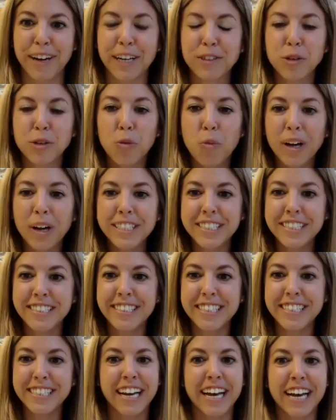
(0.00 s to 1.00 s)
So what
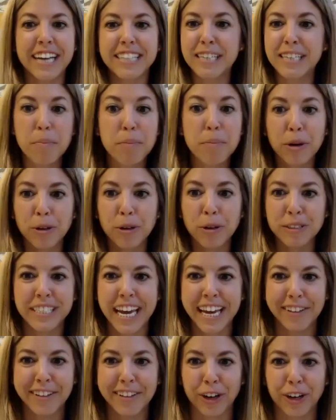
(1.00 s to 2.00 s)
does a typical
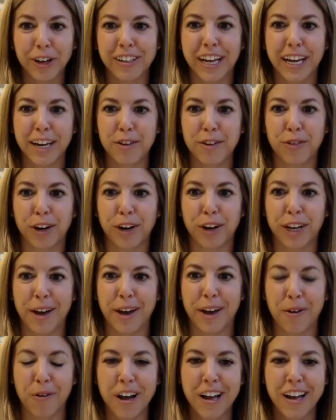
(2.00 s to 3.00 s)
day look like for
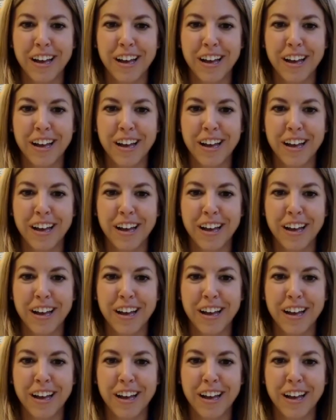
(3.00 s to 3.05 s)
you?